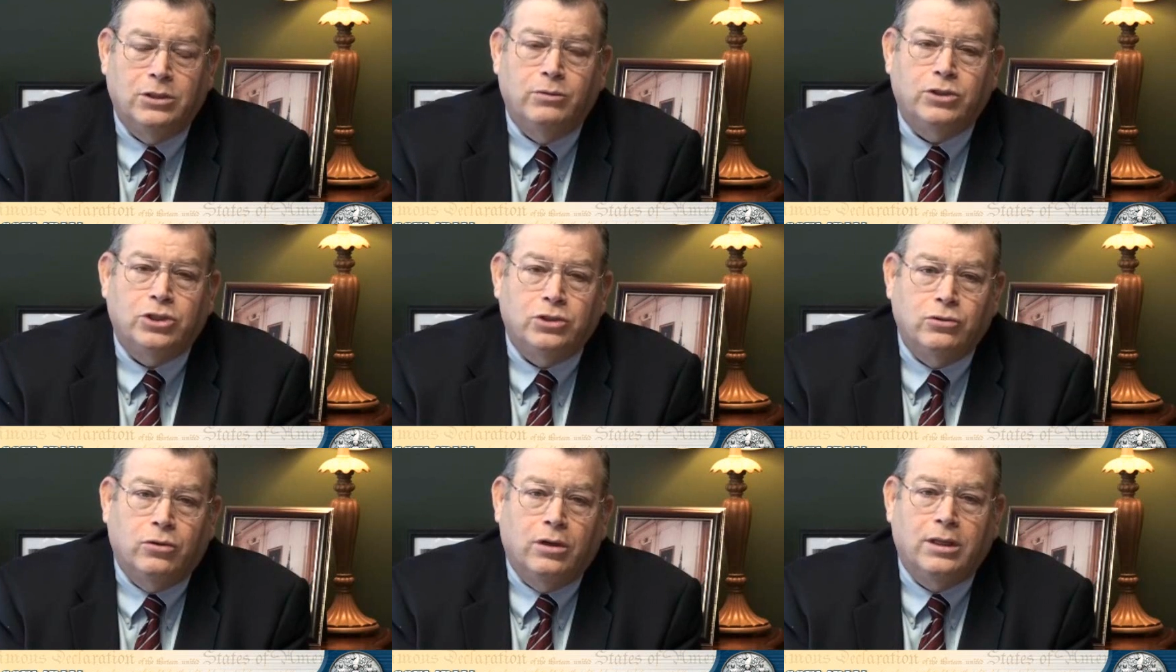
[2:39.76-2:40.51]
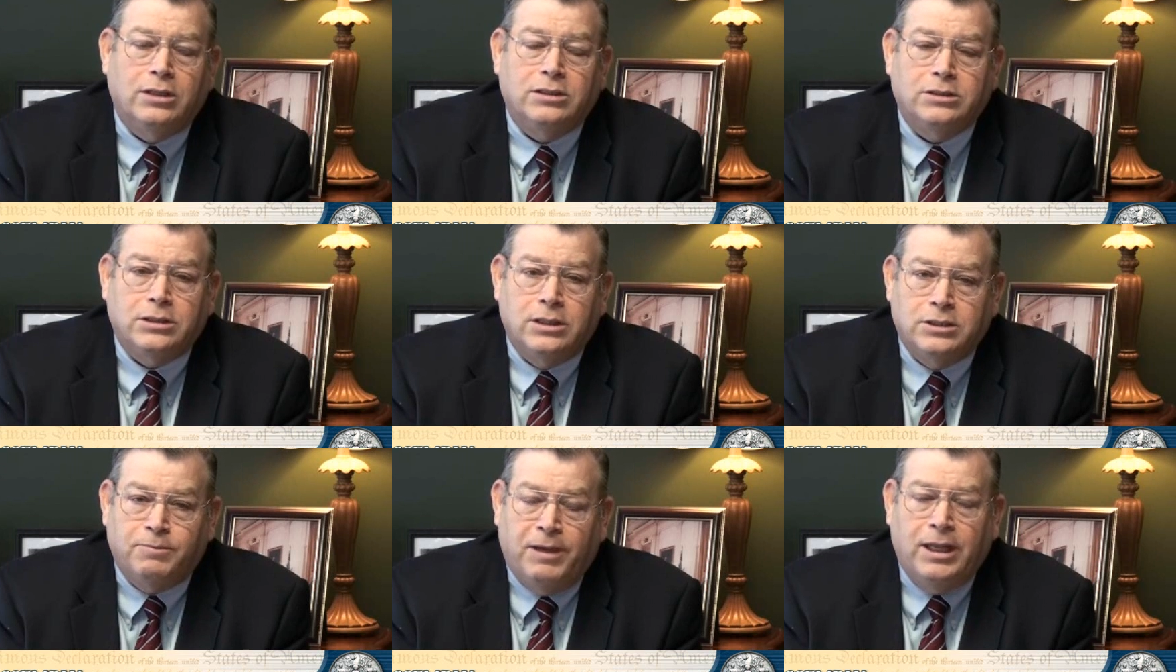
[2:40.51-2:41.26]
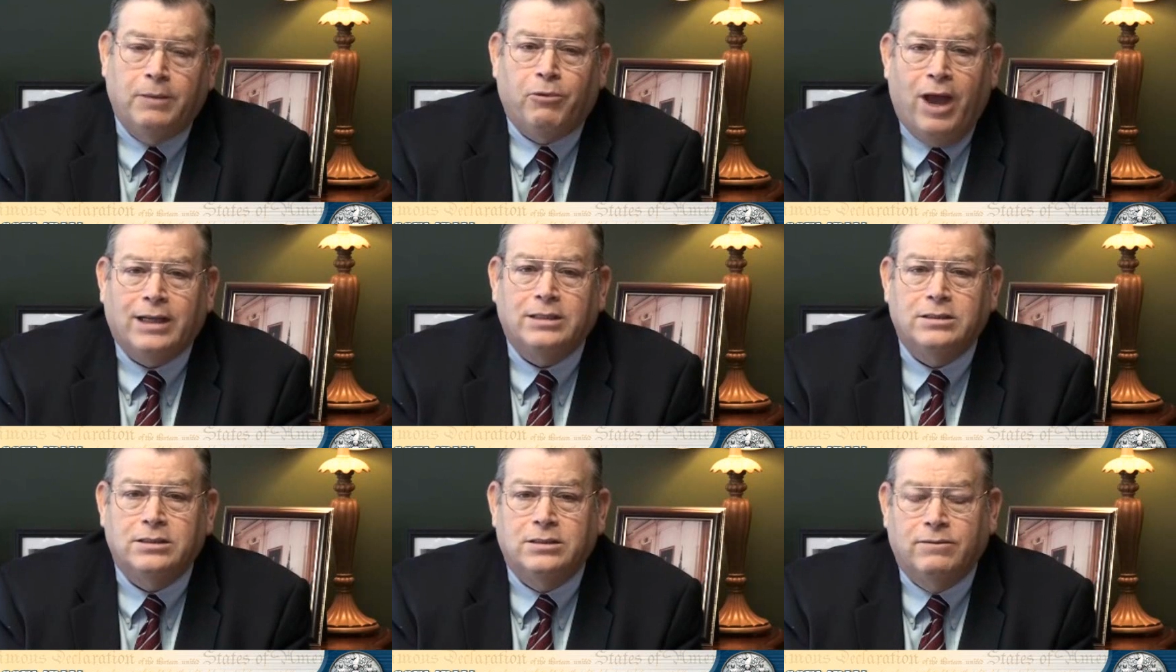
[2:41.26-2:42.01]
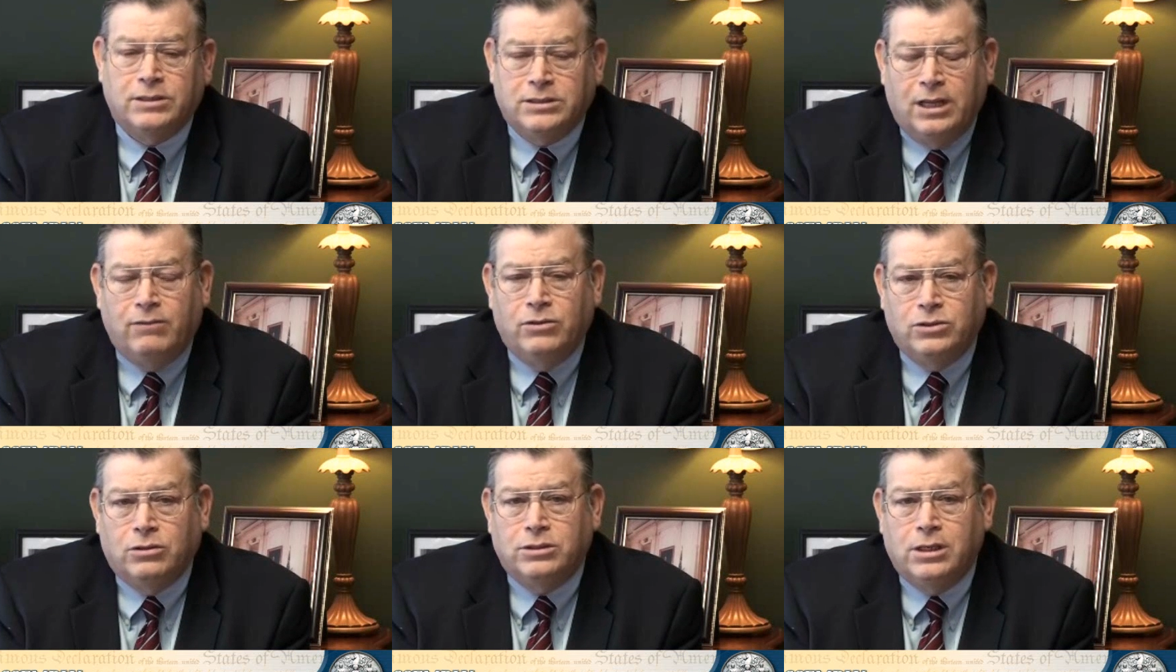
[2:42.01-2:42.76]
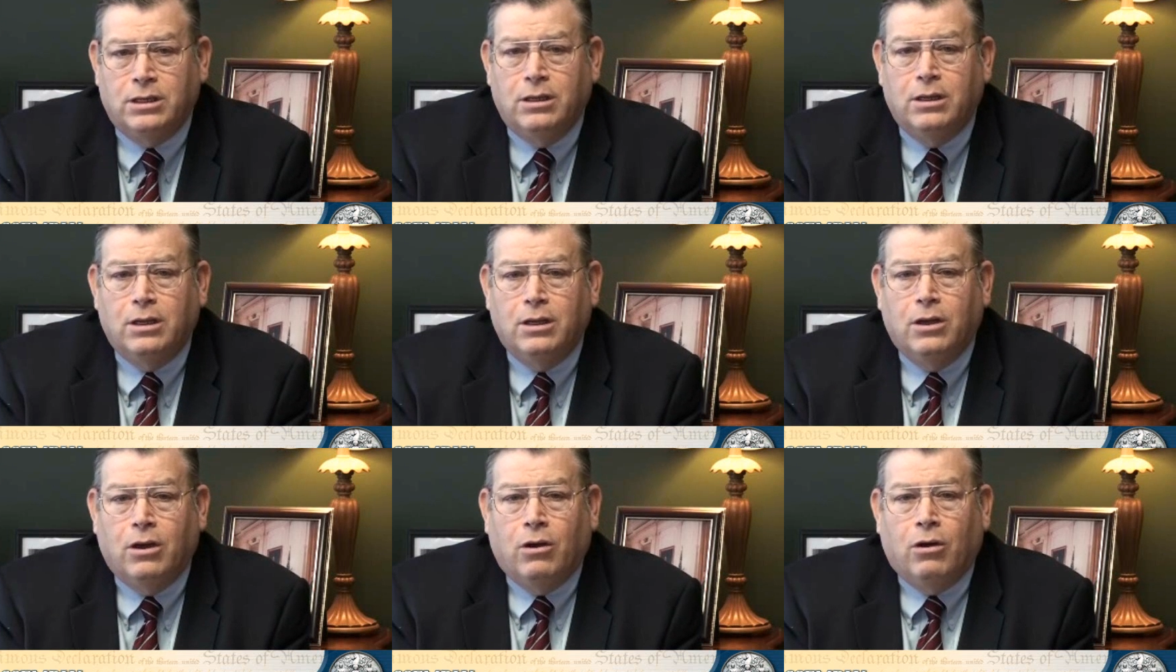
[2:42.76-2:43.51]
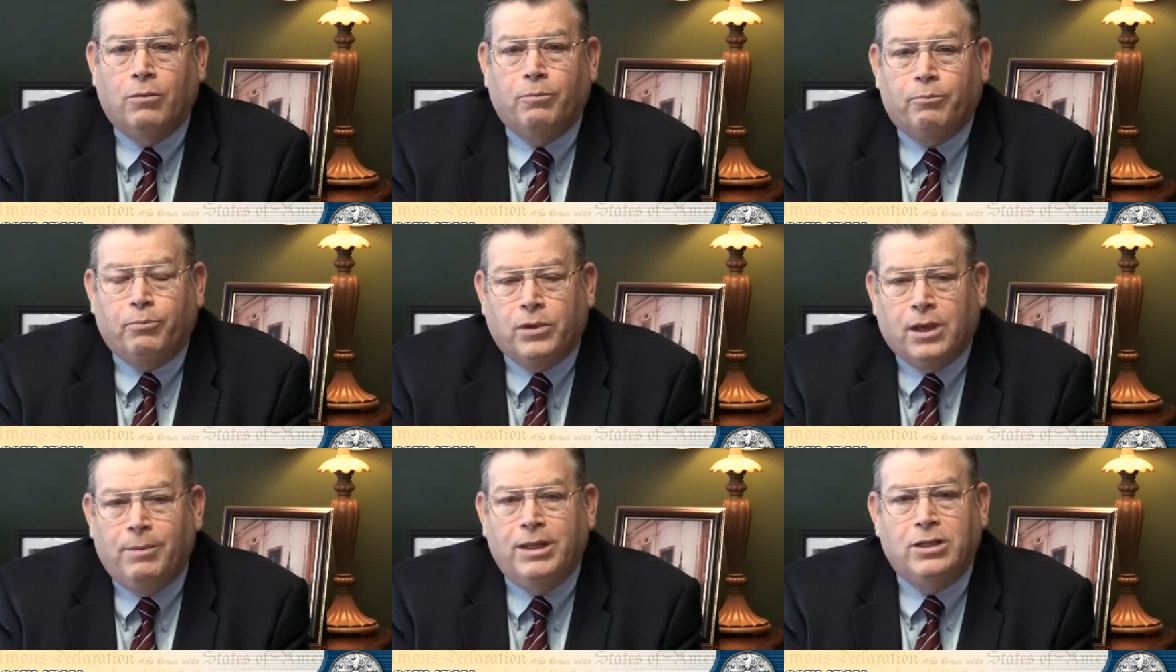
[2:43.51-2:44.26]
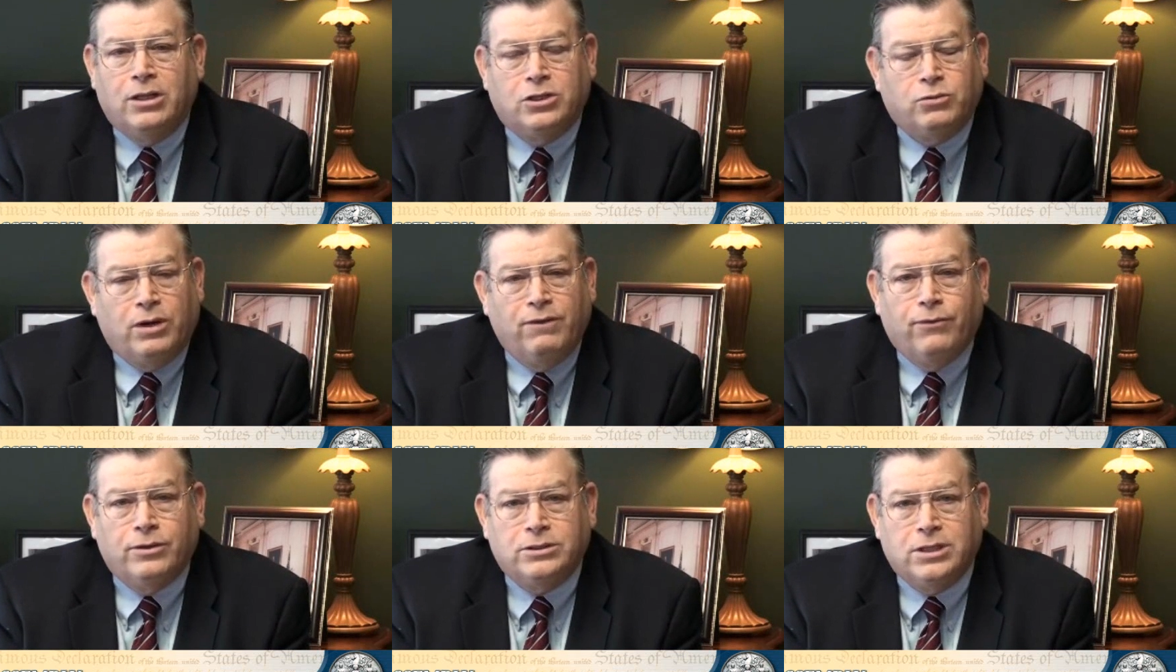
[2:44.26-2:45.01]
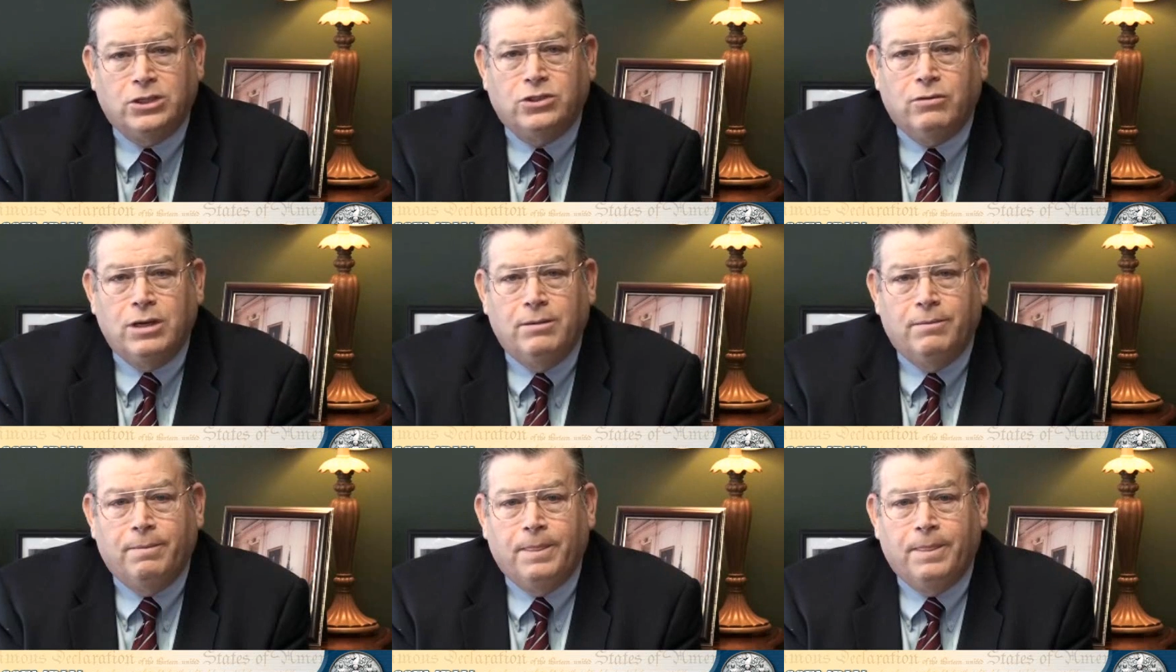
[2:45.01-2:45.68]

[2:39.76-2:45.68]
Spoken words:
to ensure that the spending practices of the state of New Jersey are come into the 21st century.